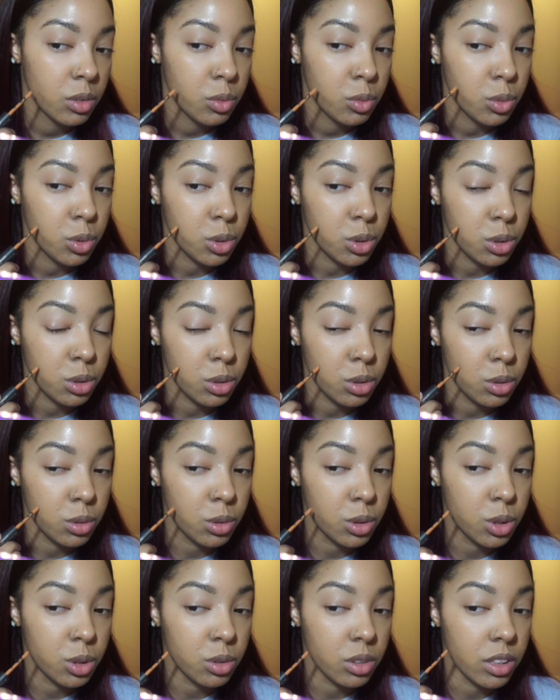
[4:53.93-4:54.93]
what you do
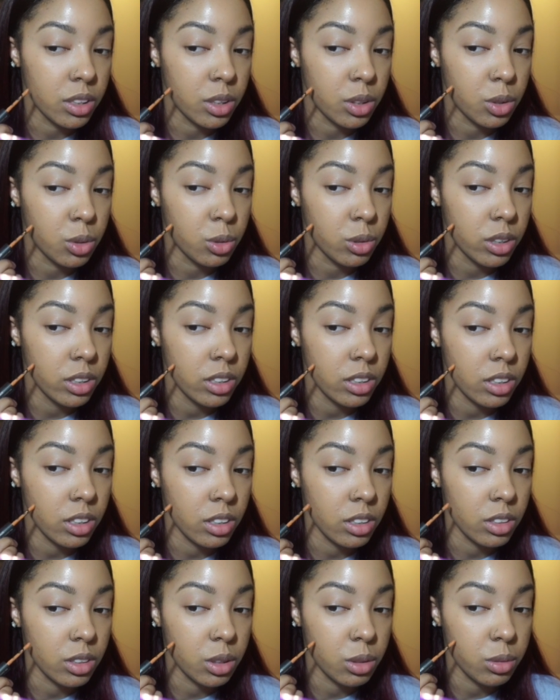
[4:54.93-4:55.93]
is you get a green
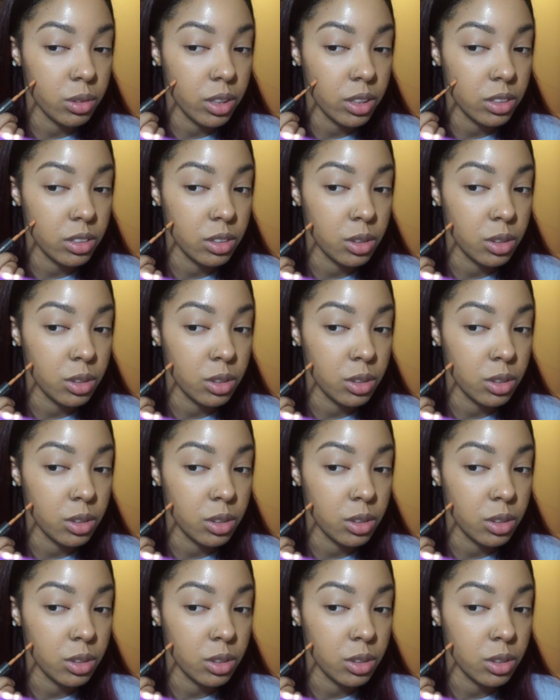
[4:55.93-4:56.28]
color corrector